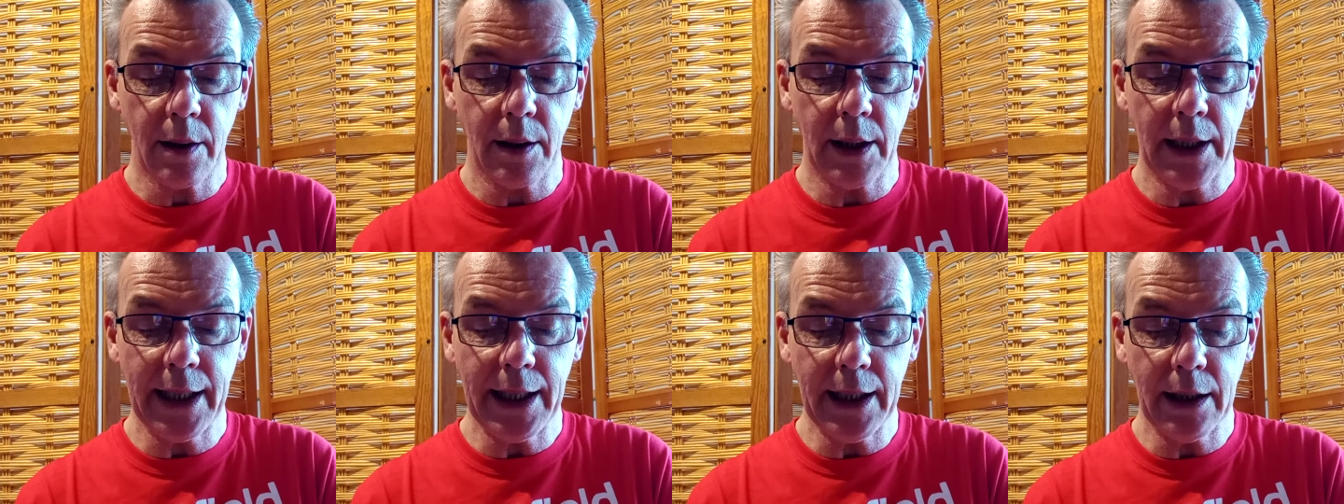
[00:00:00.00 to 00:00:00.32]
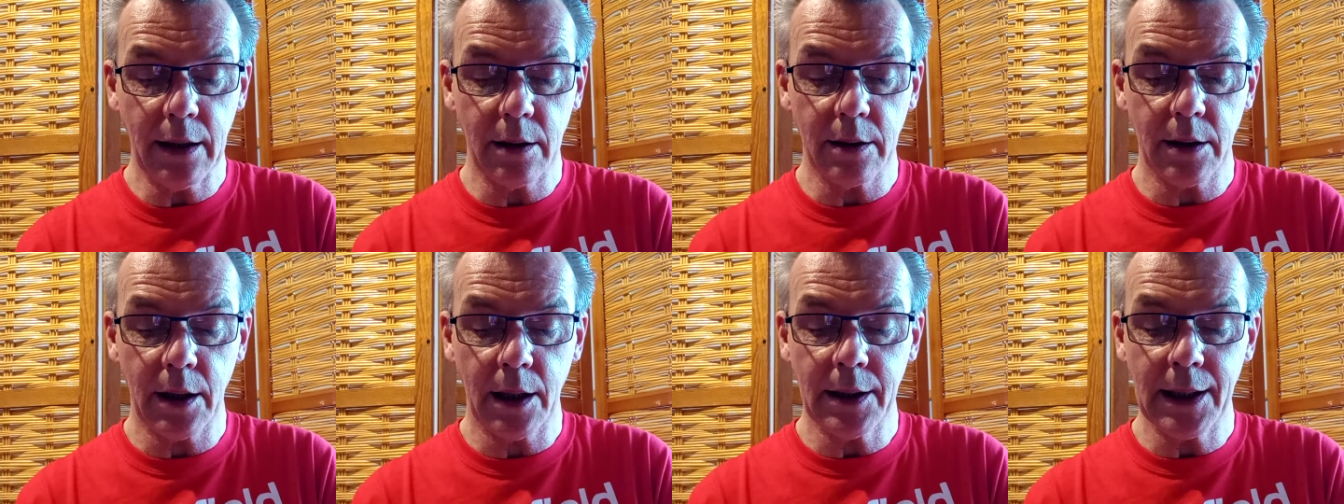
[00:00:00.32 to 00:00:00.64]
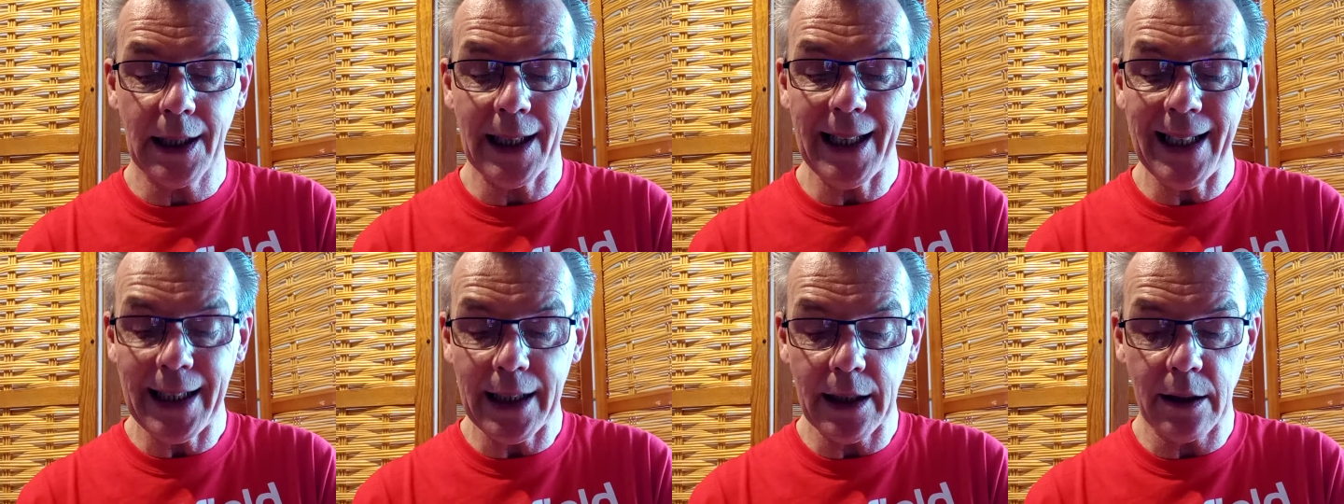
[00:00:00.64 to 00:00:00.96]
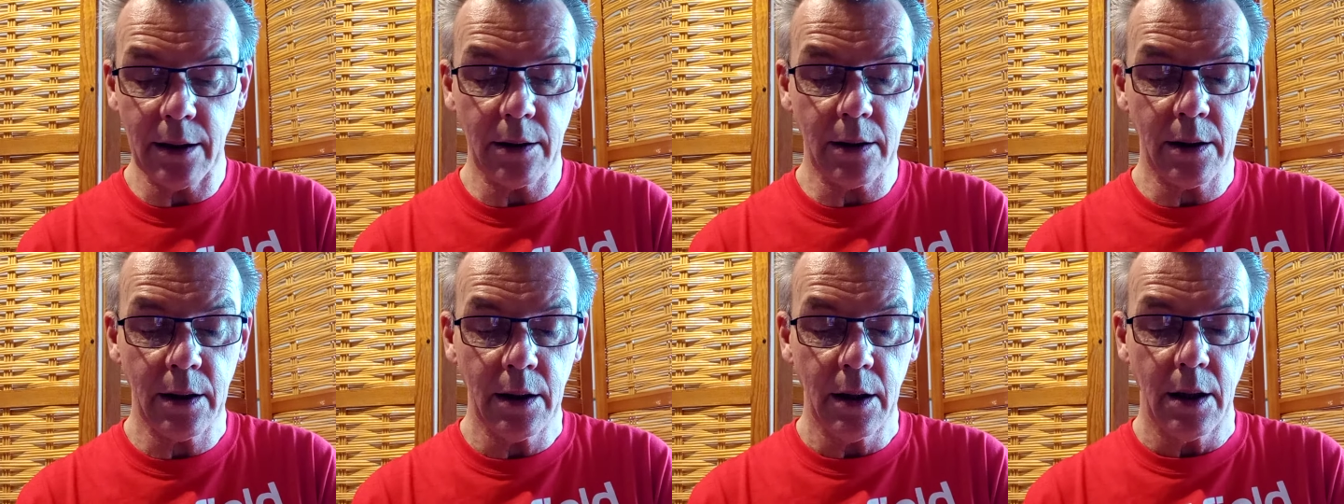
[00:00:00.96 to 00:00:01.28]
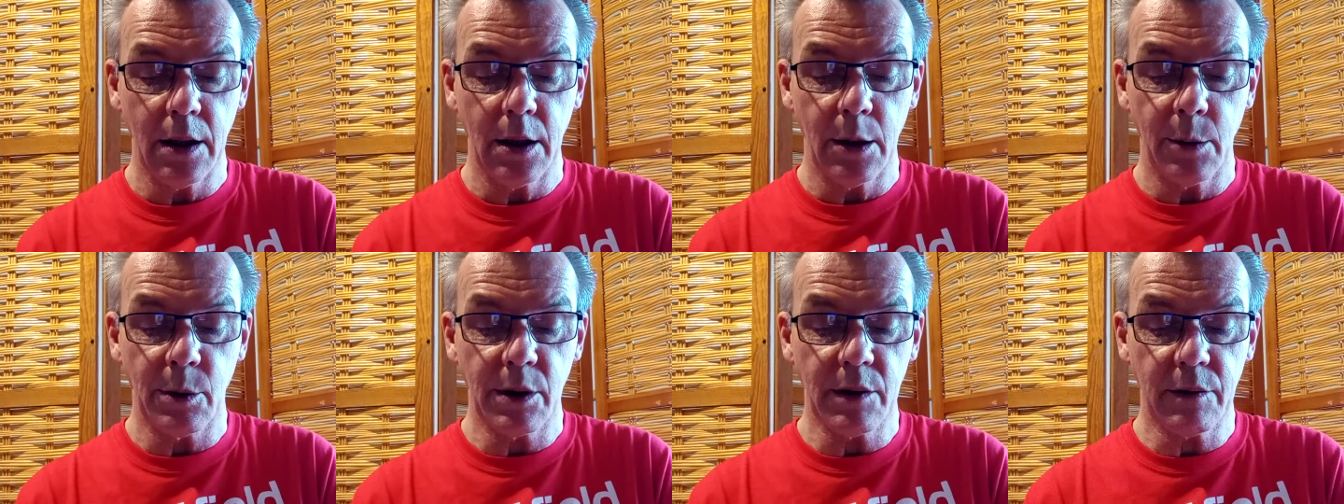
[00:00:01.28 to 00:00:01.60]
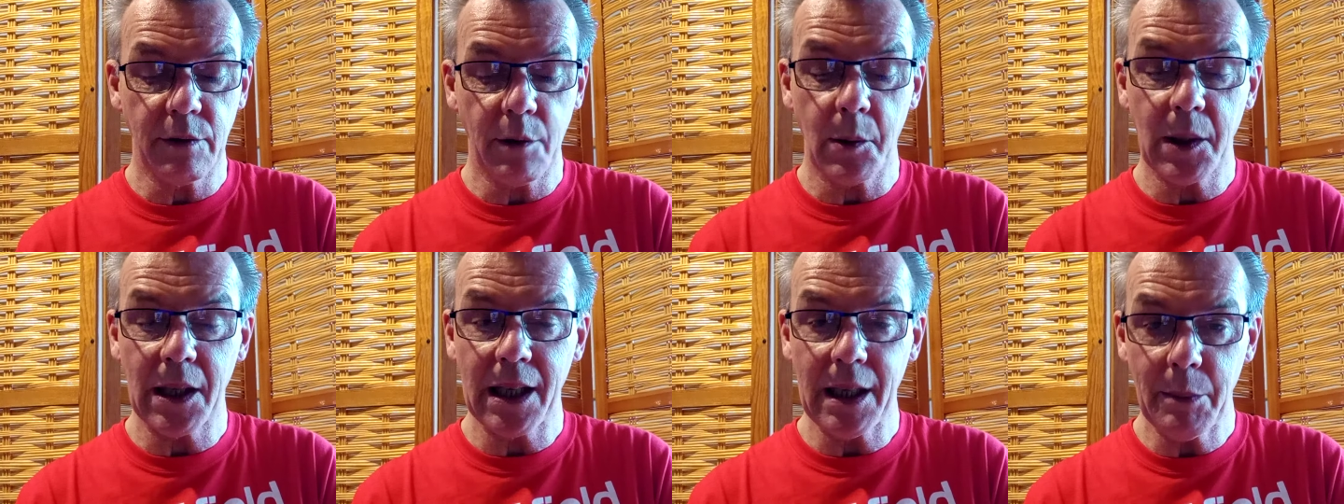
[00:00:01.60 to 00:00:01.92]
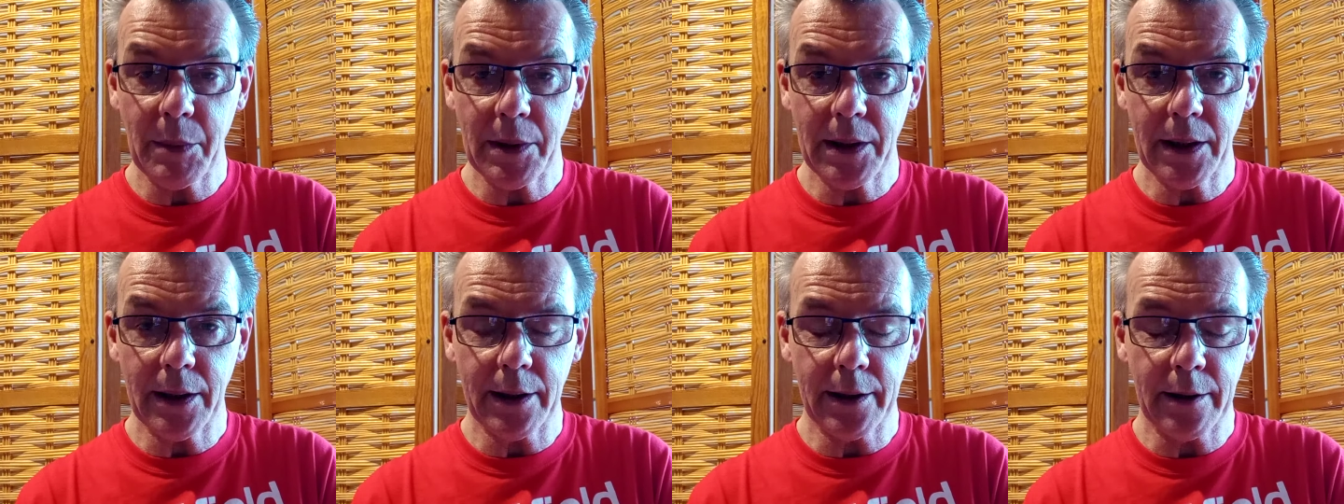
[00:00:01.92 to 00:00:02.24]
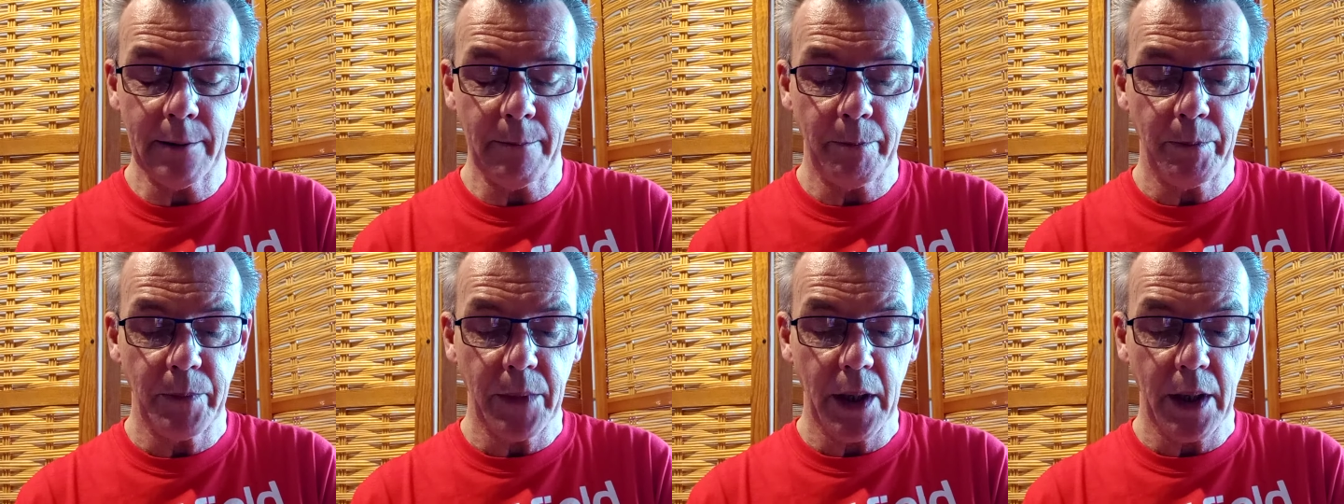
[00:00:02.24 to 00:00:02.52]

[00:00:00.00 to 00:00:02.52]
legal and illegal, was very limited.